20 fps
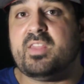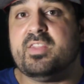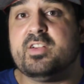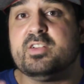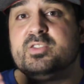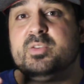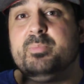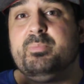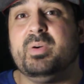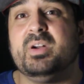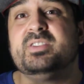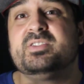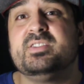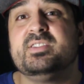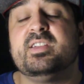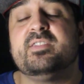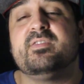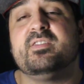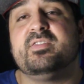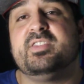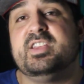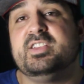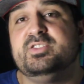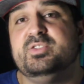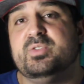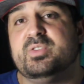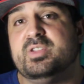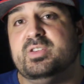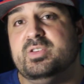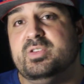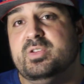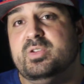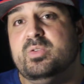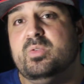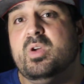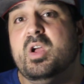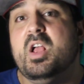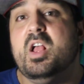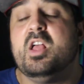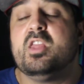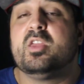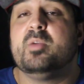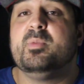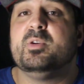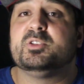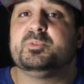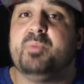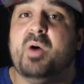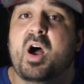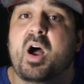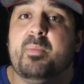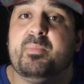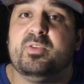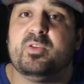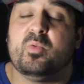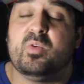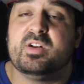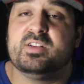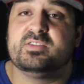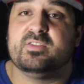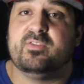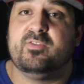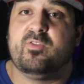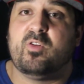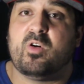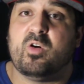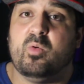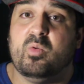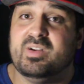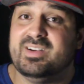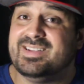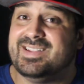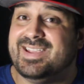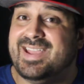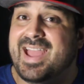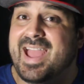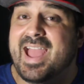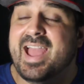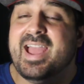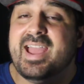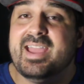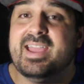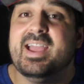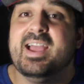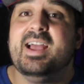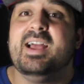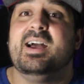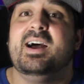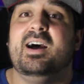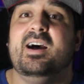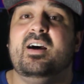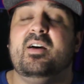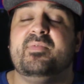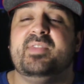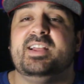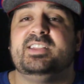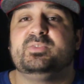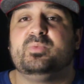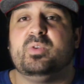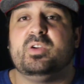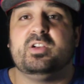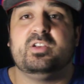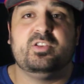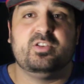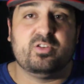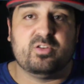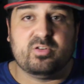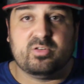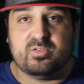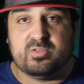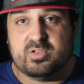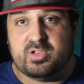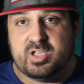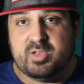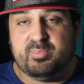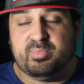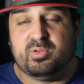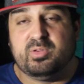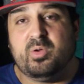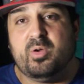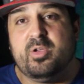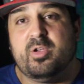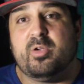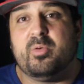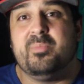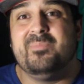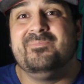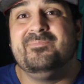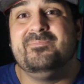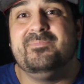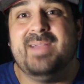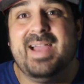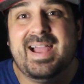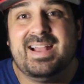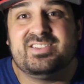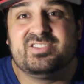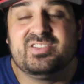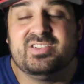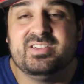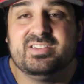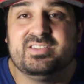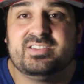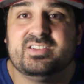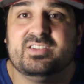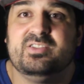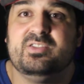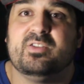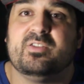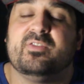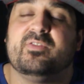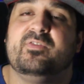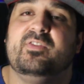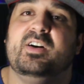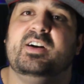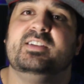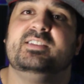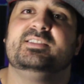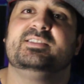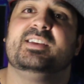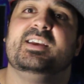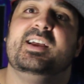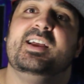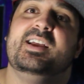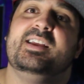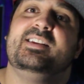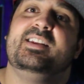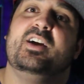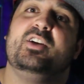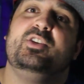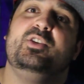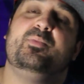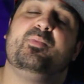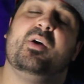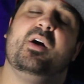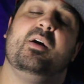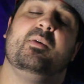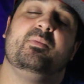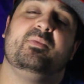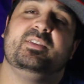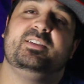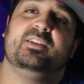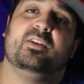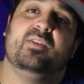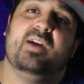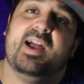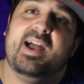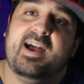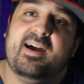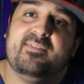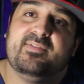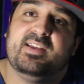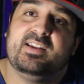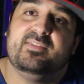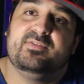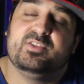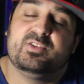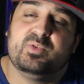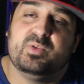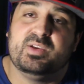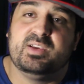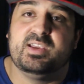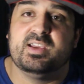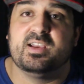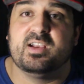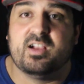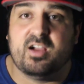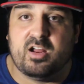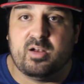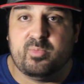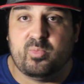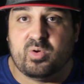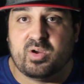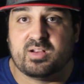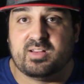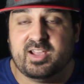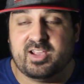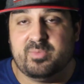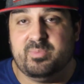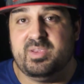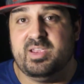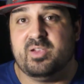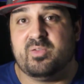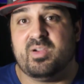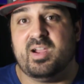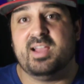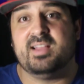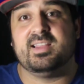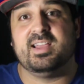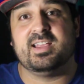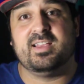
There's a bunch of different things you can do. The most popular one is a 401k. That's where your employer matches your funds. Now, you probably don't have that if you're doing gig economy work like me, right?